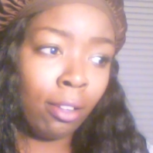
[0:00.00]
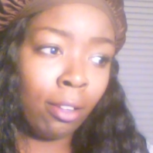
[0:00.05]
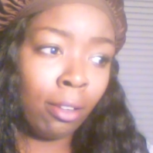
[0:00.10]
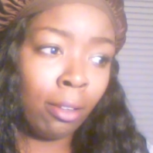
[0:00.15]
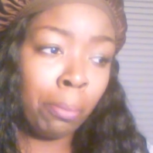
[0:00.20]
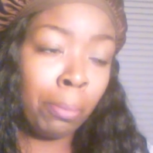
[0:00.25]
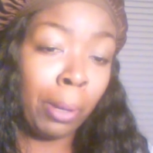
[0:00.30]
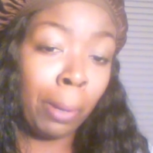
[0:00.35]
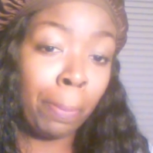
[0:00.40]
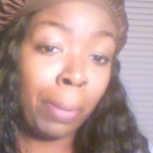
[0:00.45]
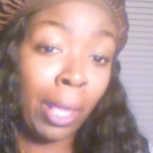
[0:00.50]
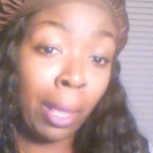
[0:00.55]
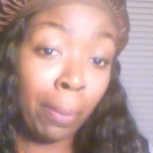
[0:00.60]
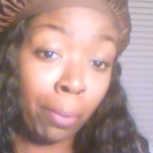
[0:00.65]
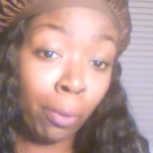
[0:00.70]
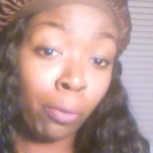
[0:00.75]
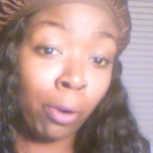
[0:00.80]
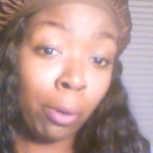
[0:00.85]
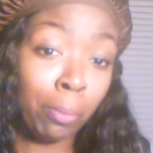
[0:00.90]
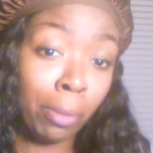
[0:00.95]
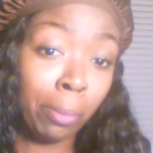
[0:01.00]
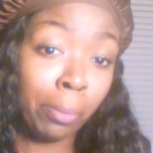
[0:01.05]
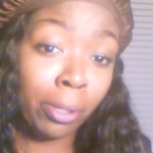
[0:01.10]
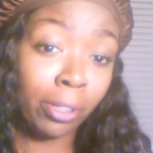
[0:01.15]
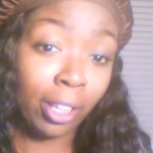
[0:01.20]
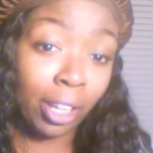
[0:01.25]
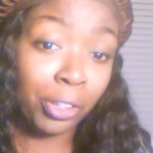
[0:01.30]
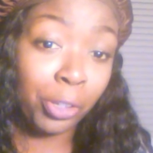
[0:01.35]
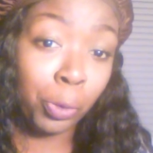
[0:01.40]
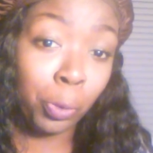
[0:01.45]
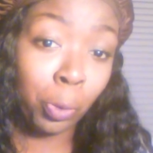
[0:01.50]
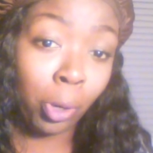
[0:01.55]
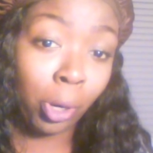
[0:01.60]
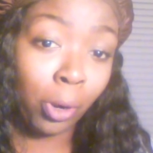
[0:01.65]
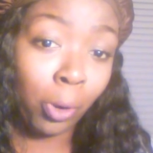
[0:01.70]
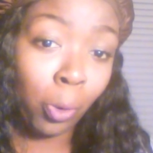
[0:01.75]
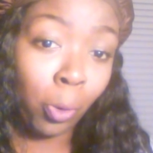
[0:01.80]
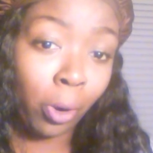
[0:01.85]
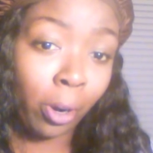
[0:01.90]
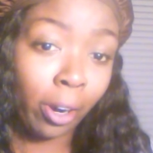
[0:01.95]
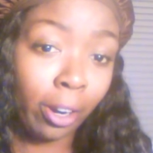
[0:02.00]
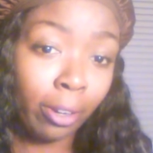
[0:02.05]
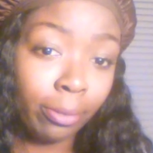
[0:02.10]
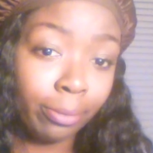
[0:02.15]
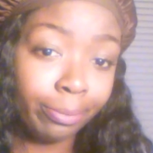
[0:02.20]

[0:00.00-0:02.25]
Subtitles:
But people remember that you were a whore.